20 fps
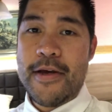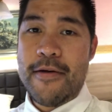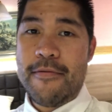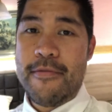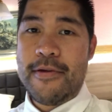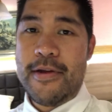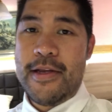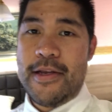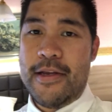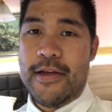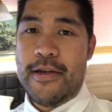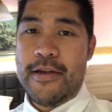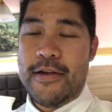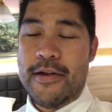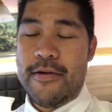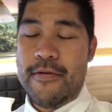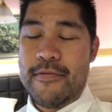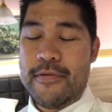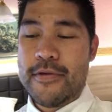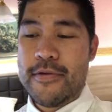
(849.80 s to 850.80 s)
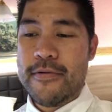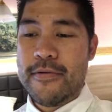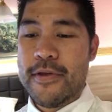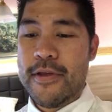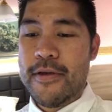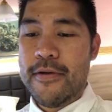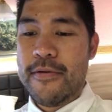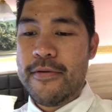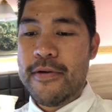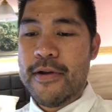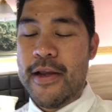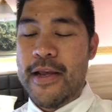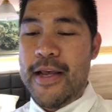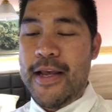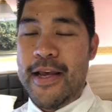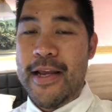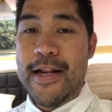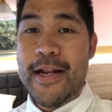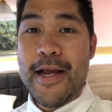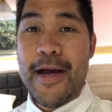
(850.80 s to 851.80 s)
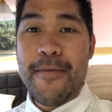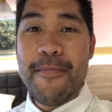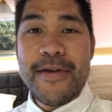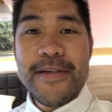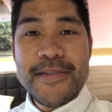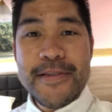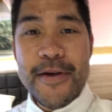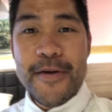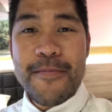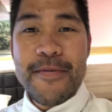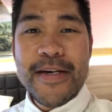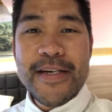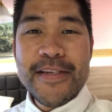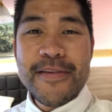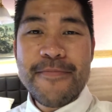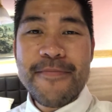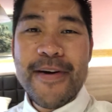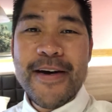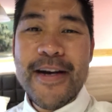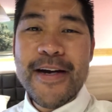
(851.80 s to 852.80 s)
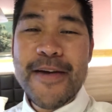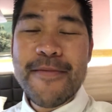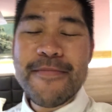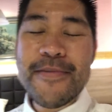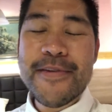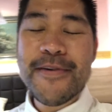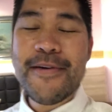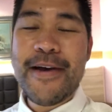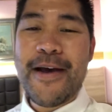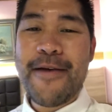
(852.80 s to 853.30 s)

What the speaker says: that we're in. It was so cute, and I got my Starbucks mug. I'm so